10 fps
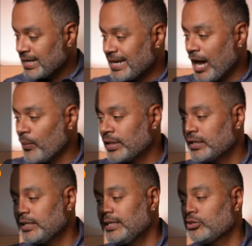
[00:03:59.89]
Now we're
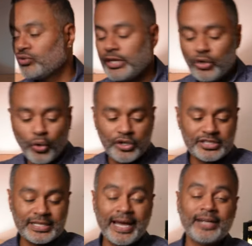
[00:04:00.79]
gonna need three
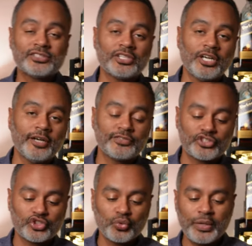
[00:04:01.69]
quarters an ounce of
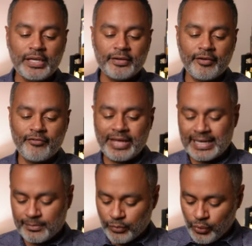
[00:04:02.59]
sweet
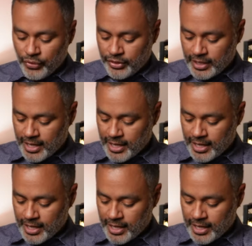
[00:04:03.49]
vermouth.